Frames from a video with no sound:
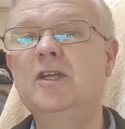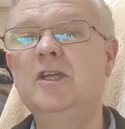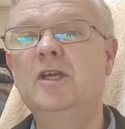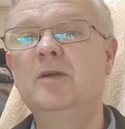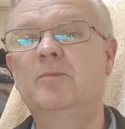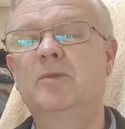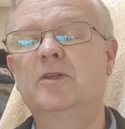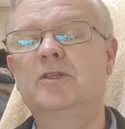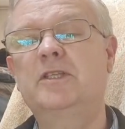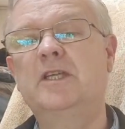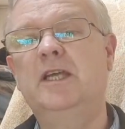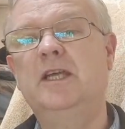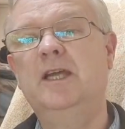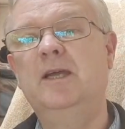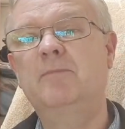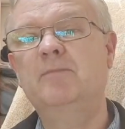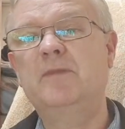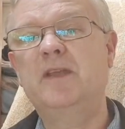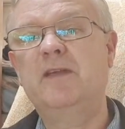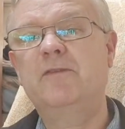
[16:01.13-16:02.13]
But
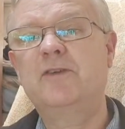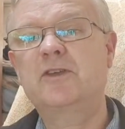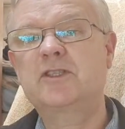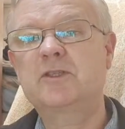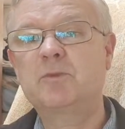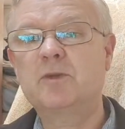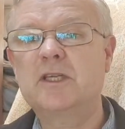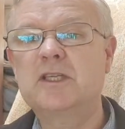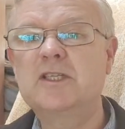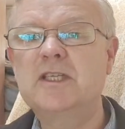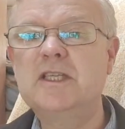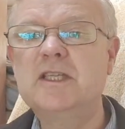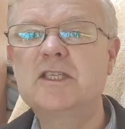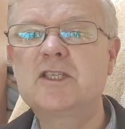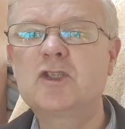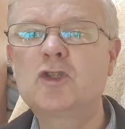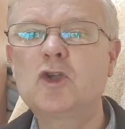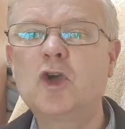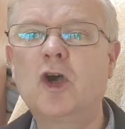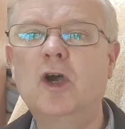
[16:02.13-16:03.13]
when I see this
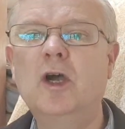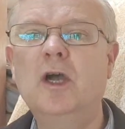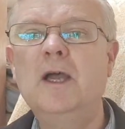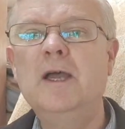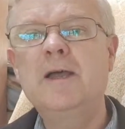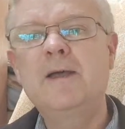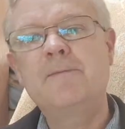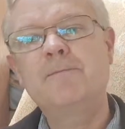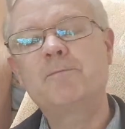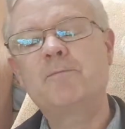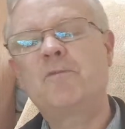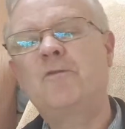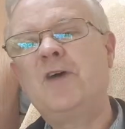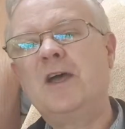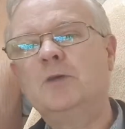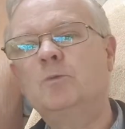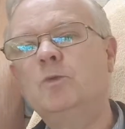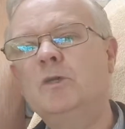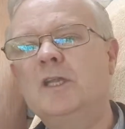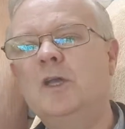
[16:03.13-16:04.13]
dog, in
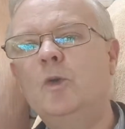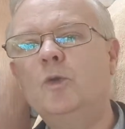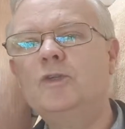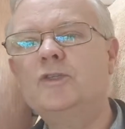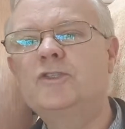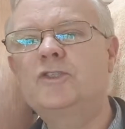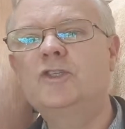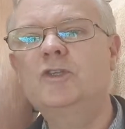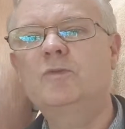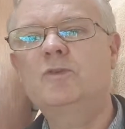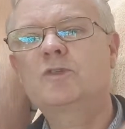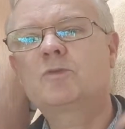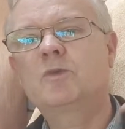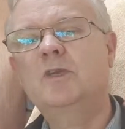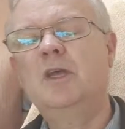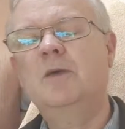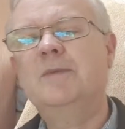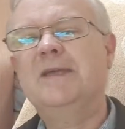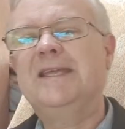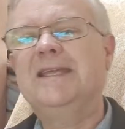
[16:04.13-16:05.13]
fact, what I want to do is, when
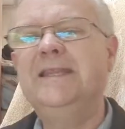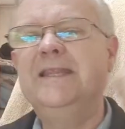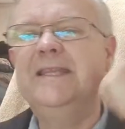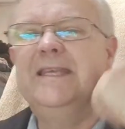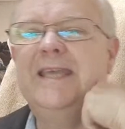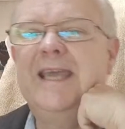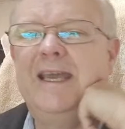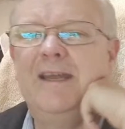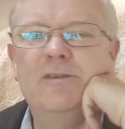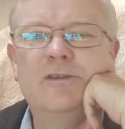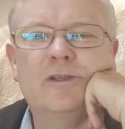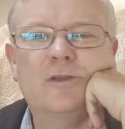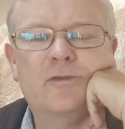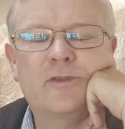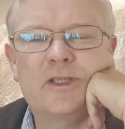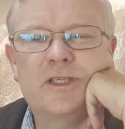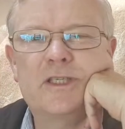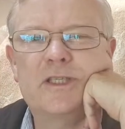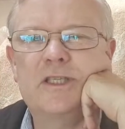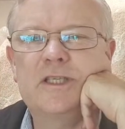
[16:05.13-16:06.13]
I'm in the area of
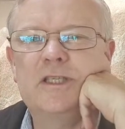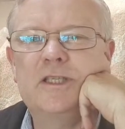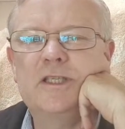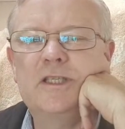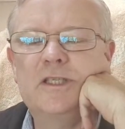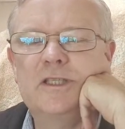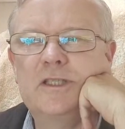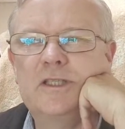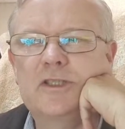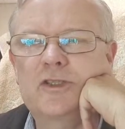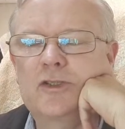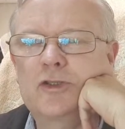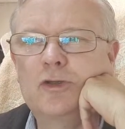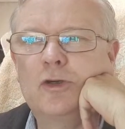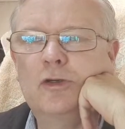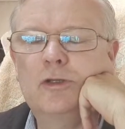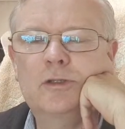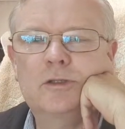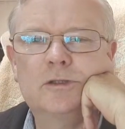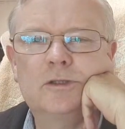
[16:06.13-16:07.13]
this
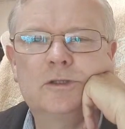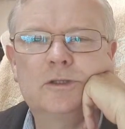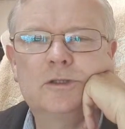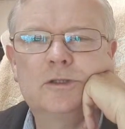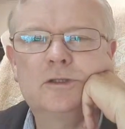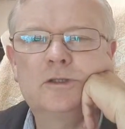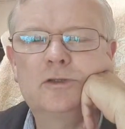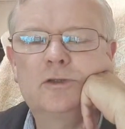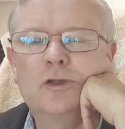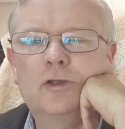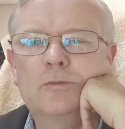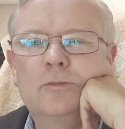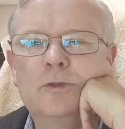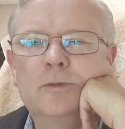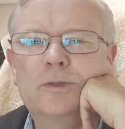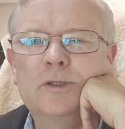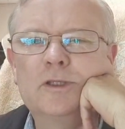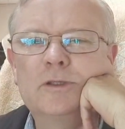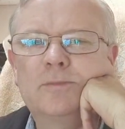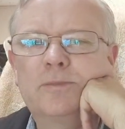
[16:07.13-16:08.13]

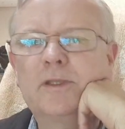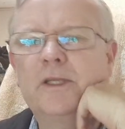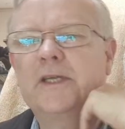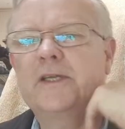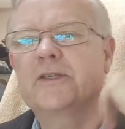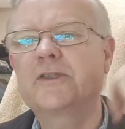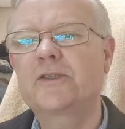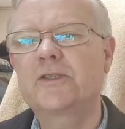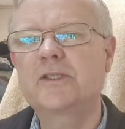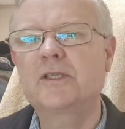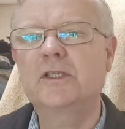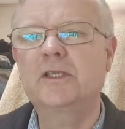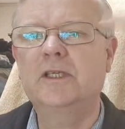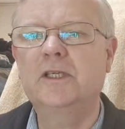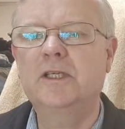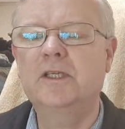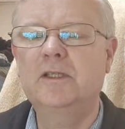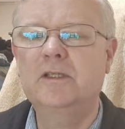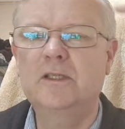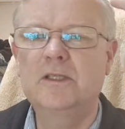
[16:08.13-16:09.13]
Dogmobil place,
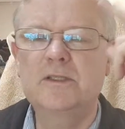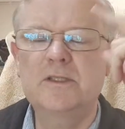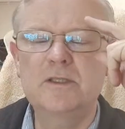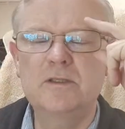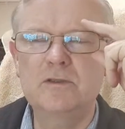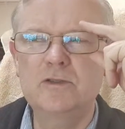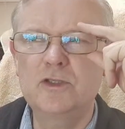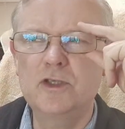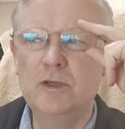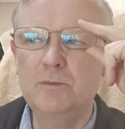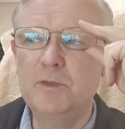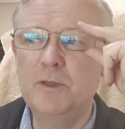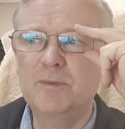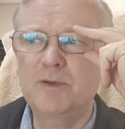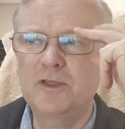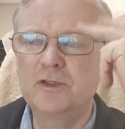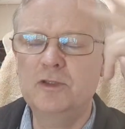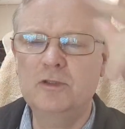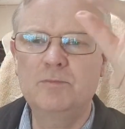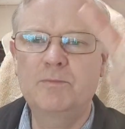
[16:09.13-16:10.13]
it's in Germany,
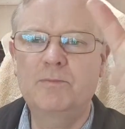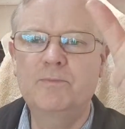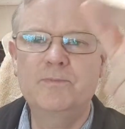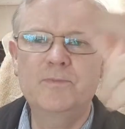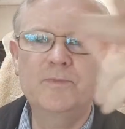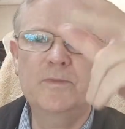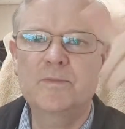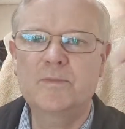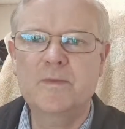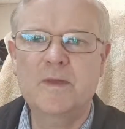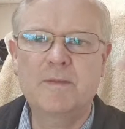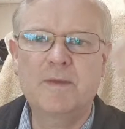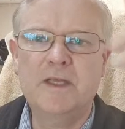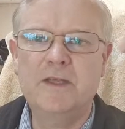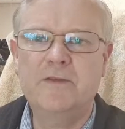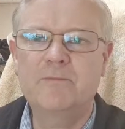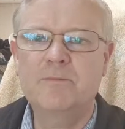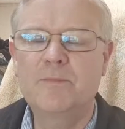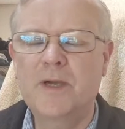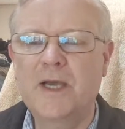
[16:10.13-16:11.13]
but I might
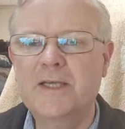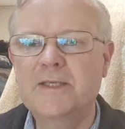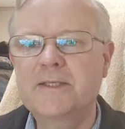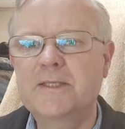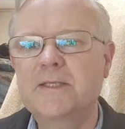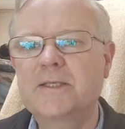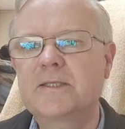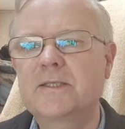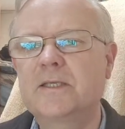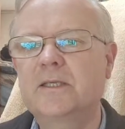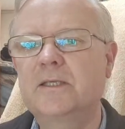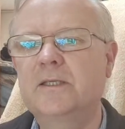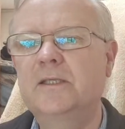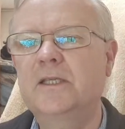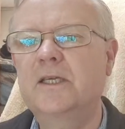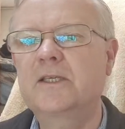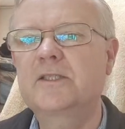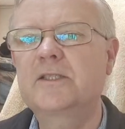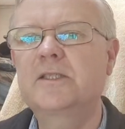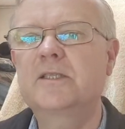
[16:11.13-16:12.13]
even pass it
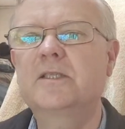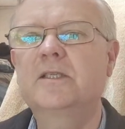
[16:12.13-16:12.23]
next